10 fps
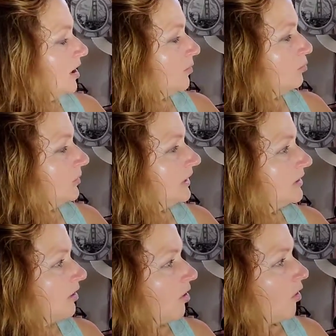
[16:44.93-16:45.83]

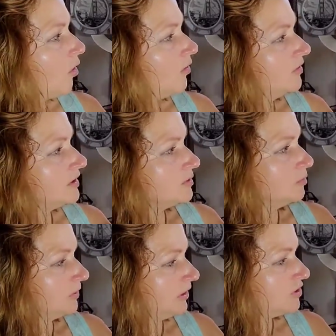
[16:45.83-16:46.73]
middle of this
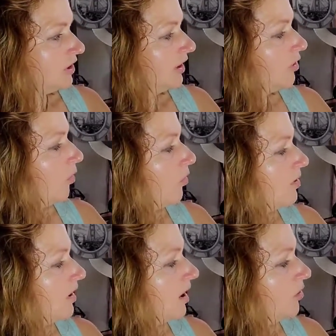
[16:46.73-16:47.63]
bridge, and
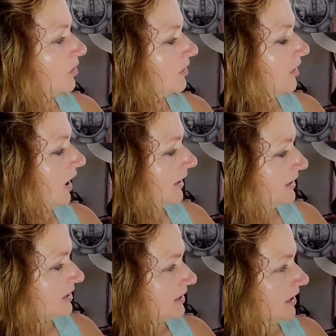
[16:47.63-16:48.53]
all our
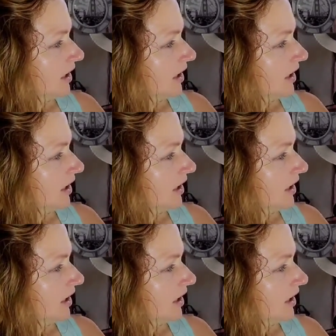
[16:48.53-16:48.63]
lines